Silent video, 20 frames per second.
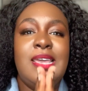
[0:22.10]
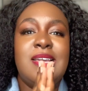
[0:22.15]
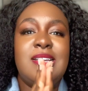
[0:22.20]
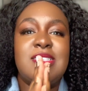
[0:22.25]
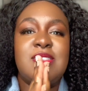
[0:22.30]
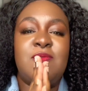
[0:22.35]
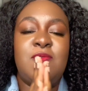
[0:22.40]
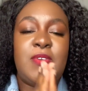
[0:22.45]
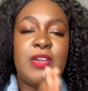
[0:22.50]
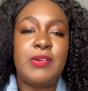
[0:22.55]

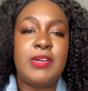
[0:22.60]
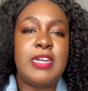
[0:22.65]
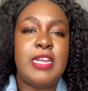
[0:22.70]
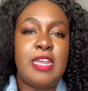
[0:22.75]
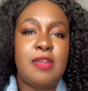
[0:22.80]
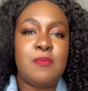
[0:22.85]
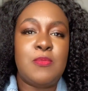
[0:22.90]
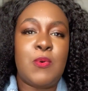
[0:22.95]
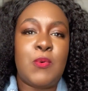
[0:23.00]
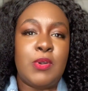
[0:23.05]
some very
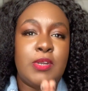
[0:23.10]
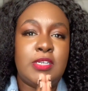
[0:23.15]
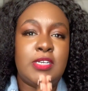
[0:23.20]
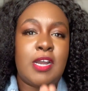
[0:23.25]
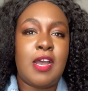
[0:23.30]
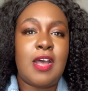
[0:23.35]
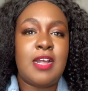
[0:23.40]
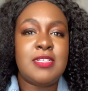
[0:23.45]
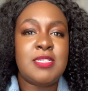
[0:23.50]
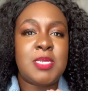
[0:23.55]
important
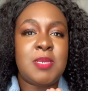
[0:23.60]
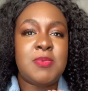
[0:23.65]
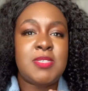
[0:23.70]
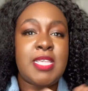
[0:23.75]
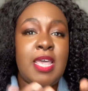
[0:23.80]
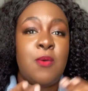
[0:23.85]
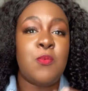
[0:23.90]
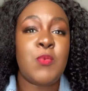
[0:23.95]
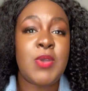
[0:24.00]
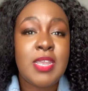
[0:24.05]
concepts
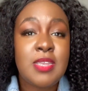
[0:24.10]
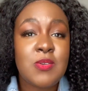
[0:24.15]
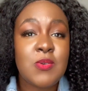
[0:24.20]
that we